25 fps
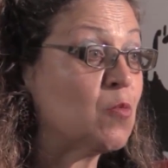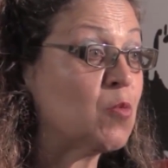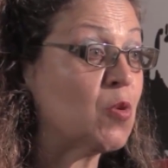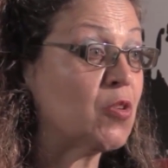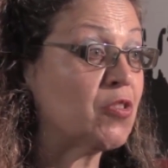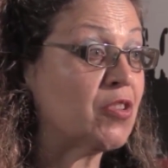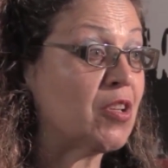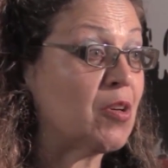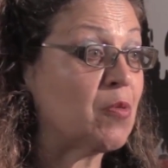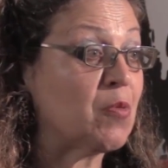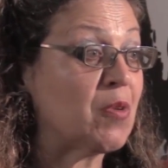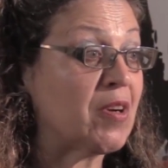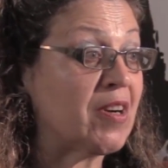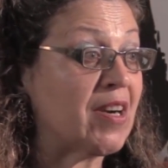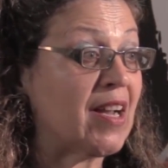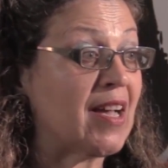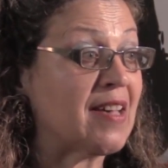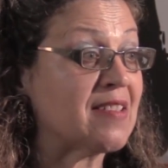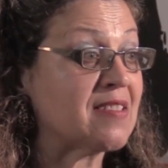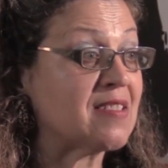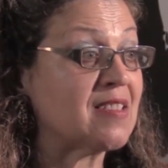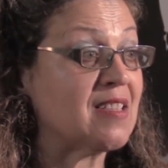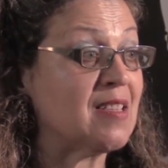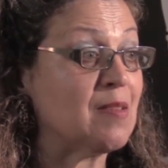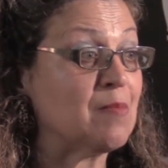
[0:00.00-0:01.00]
what they were
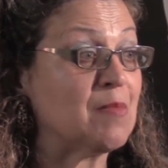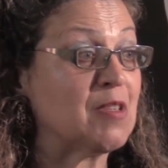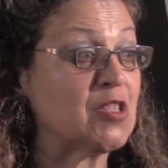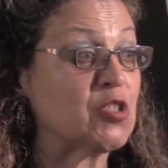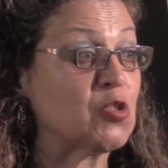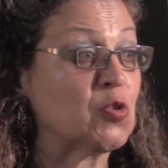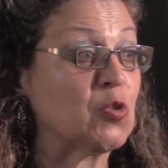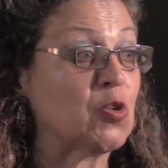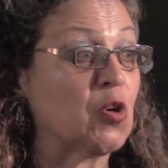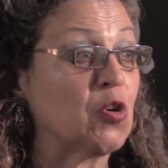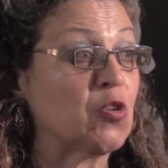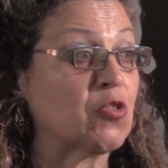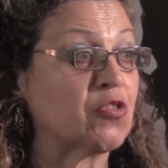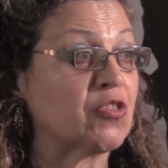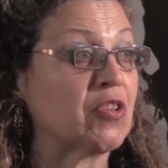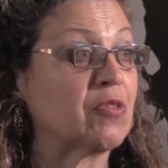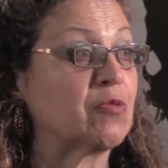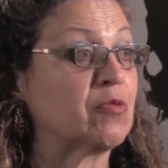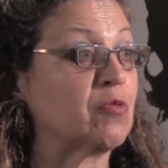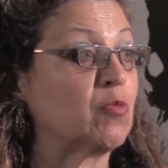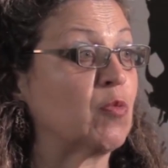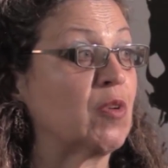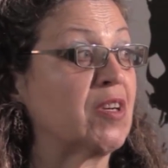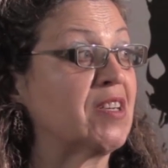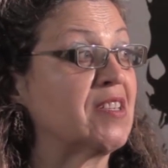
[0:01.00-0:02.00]
asking me to go. So
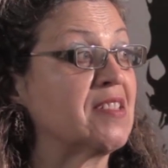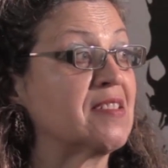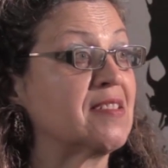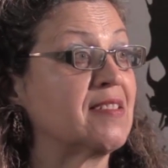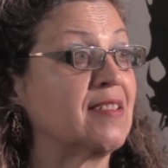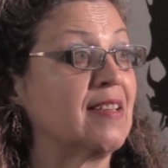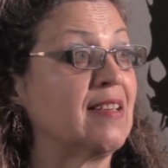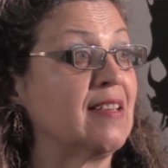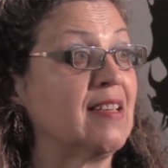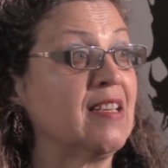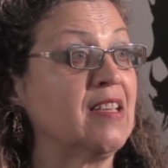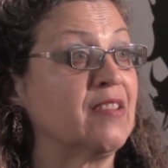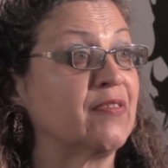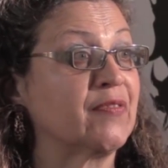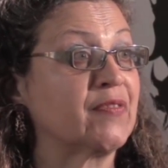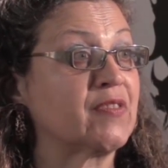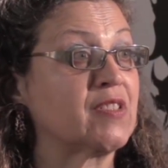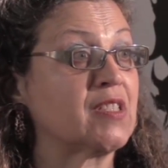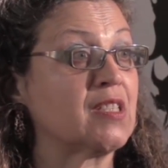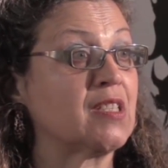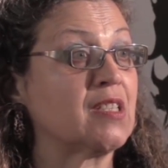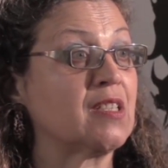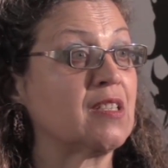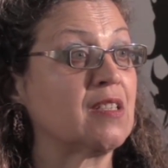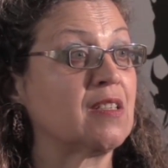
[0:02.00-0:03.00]
where is the
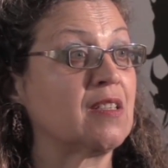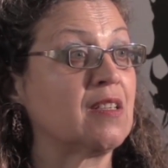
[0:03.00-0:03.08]
lift?